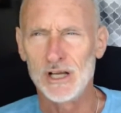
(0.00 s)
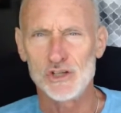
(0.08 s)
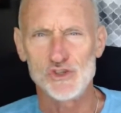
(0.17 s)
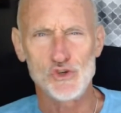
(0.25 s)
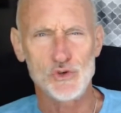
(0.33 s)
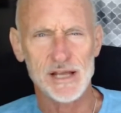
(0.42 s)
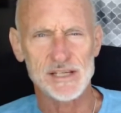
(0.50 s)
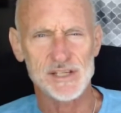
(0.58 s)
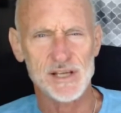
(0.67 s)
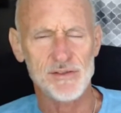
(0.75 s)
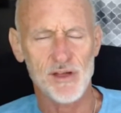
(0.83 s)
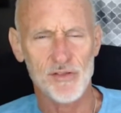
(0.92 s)
June
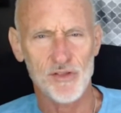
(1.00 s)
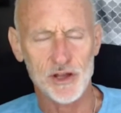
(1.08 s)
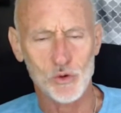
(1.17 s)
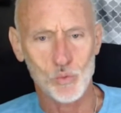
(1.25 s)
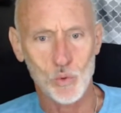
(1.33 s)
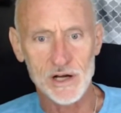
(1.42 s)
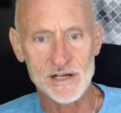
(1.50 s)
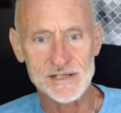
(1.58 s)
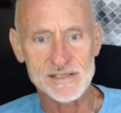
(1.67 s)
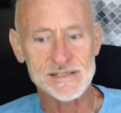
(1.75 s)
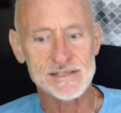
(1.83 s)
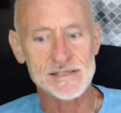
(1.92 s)
18th, I think it
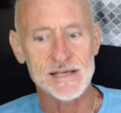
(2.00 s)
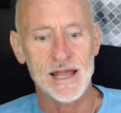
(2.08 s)
was,